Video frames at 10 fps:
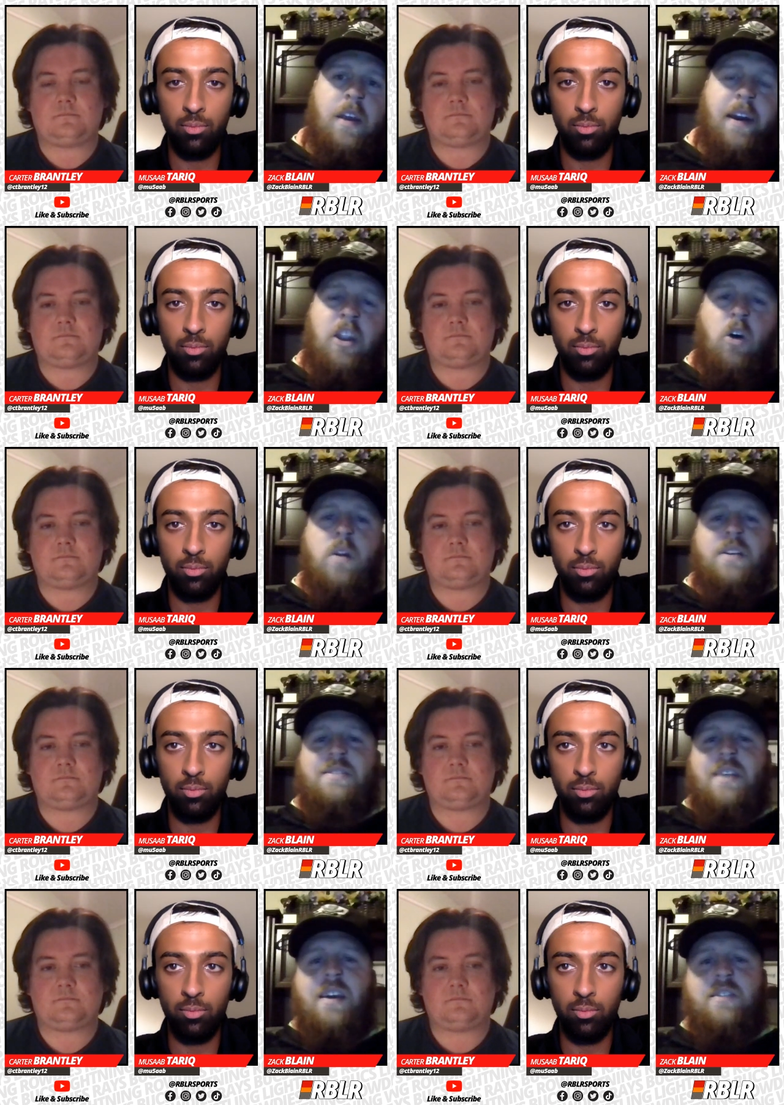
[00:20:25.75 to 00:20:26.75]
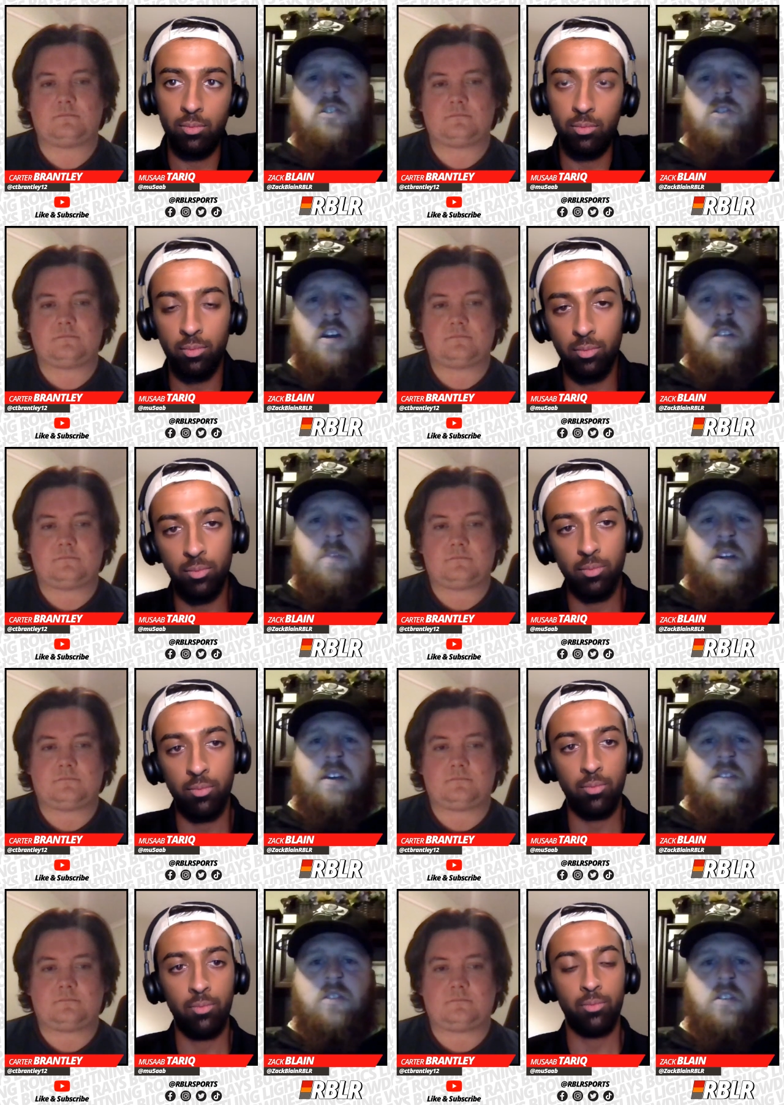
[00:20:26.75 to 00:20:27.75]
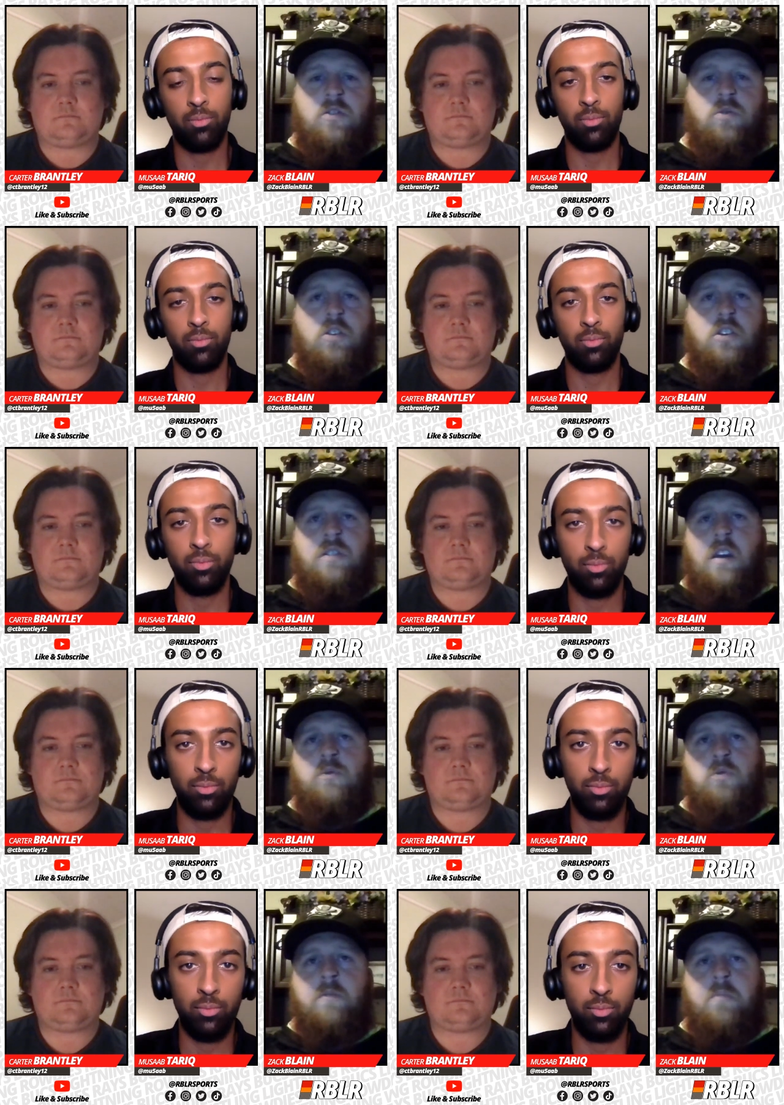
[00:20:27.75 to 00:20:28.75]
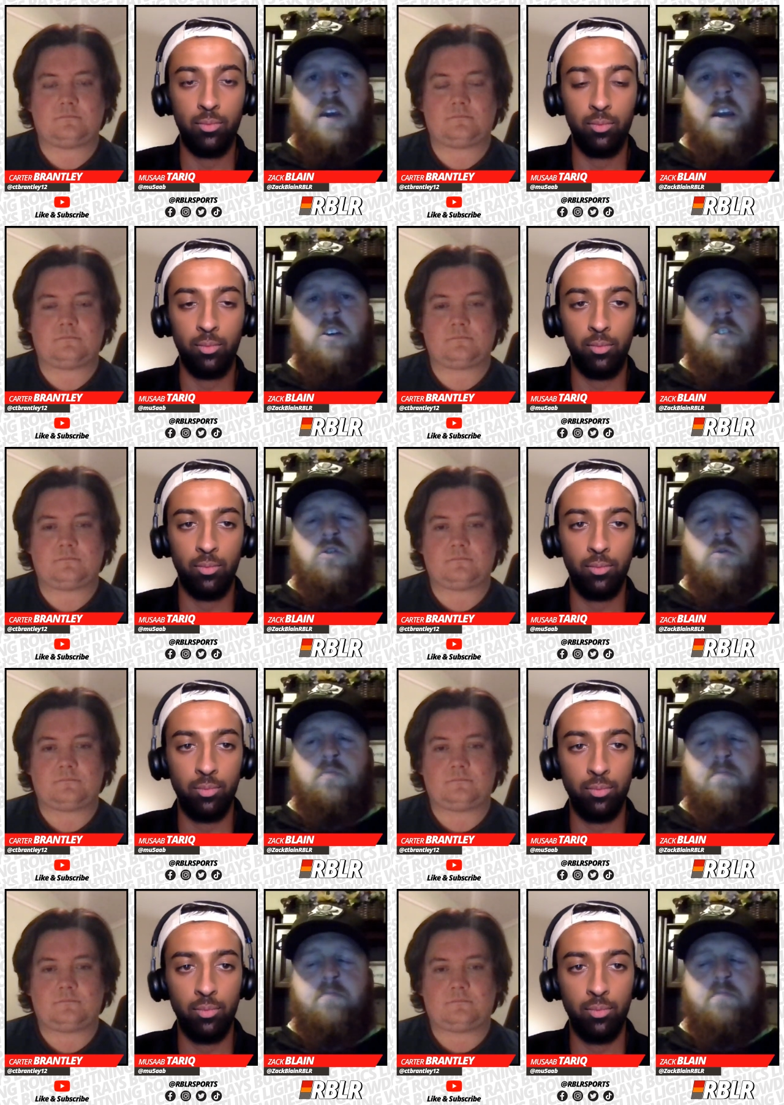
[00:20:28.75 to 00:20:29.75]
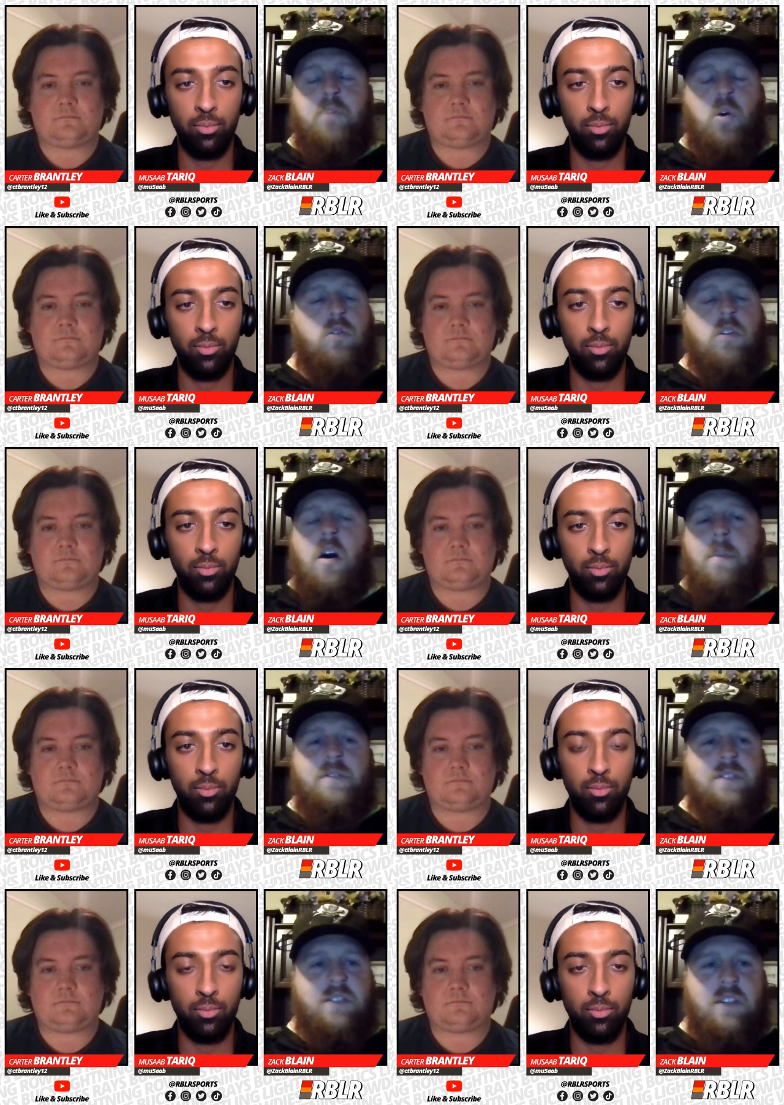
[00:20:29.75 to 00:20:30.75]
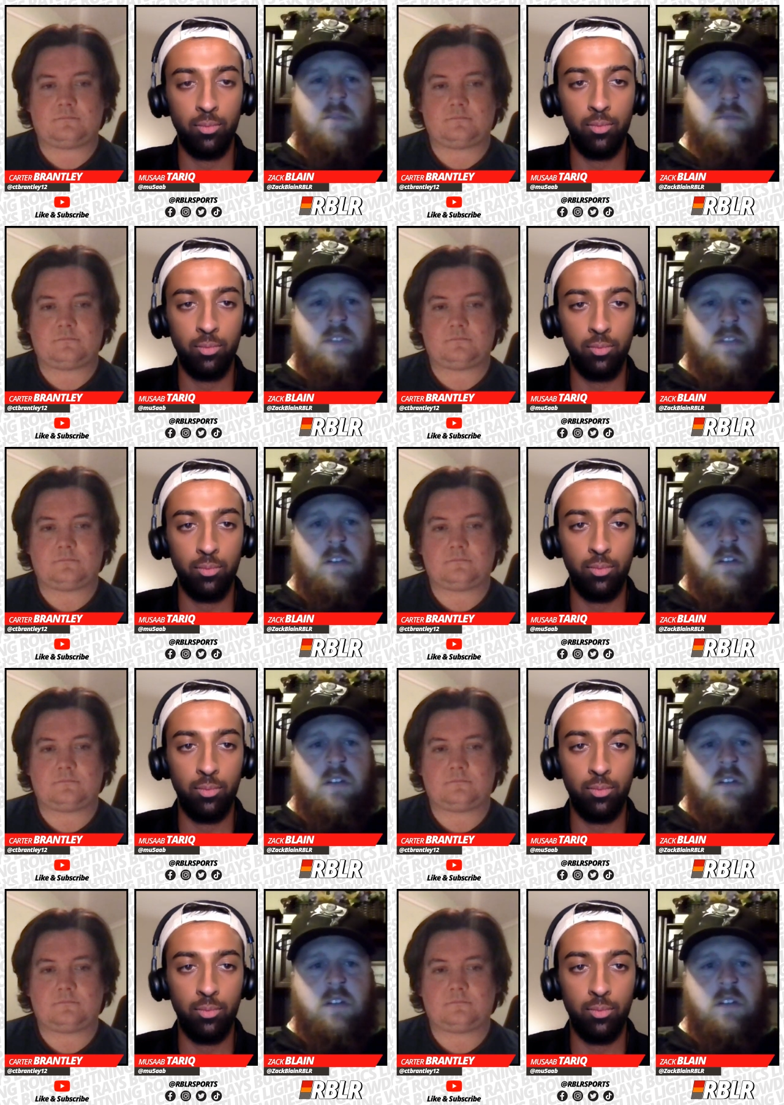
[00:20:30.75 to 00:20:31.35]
Speaker 1: like, I don't want to say it's a trend because the two good teams we've played are two polar opposite teams.